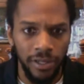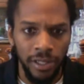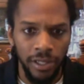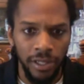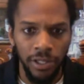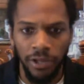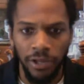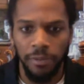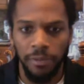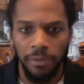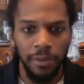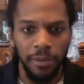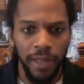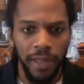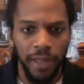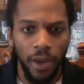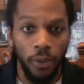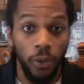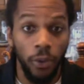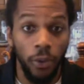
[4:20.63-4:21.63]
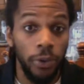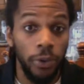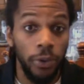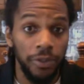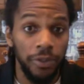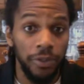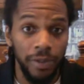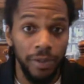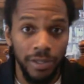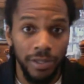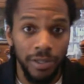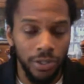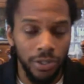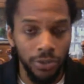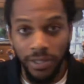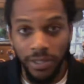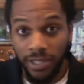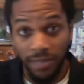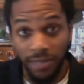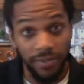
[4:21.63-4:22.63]
The people that work with me,
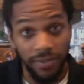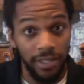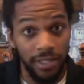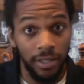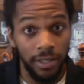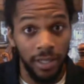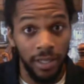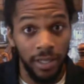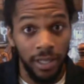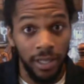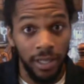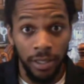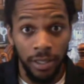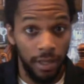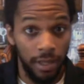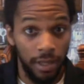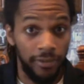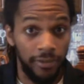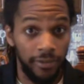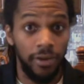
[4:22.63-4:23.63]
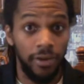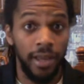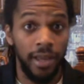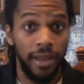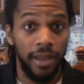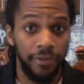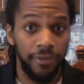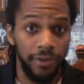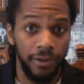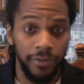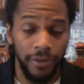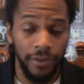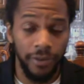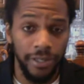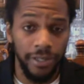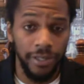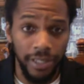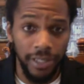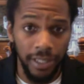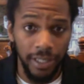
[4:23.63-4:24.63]
students of Learn Life
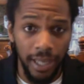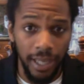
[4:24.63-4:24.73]
University,